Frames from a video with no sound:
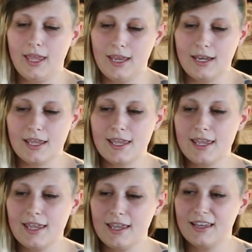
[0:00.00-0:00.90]
And
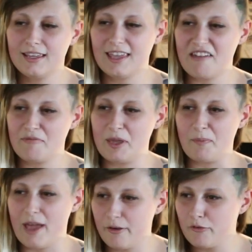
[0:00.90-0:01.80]
he gave me a
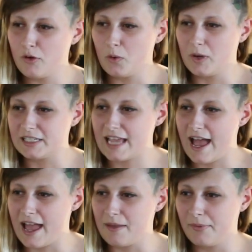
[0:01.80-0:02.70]
metaphor one
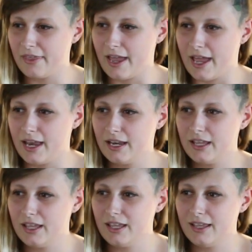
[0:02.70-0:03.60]
time that
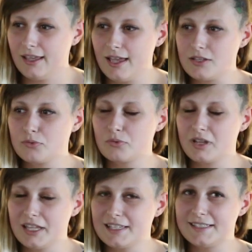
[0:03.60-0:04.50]
has
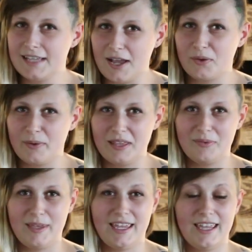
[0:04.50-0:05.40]
really stuck with
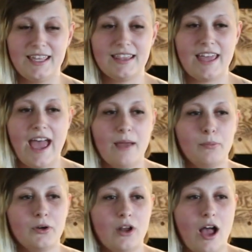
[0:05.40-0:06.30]
me, that
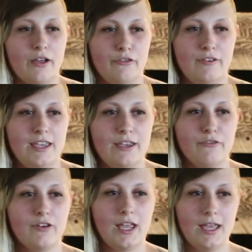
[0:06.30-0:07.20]
pornography
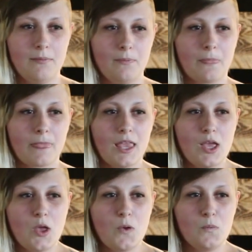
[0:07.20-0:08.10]
for him
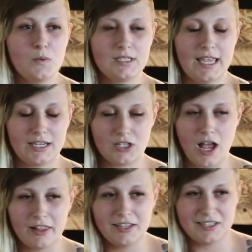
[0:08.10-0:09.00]
was like
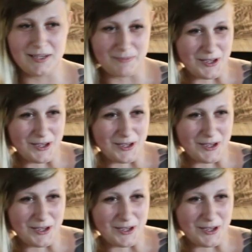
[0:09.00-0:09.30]
chocolate chip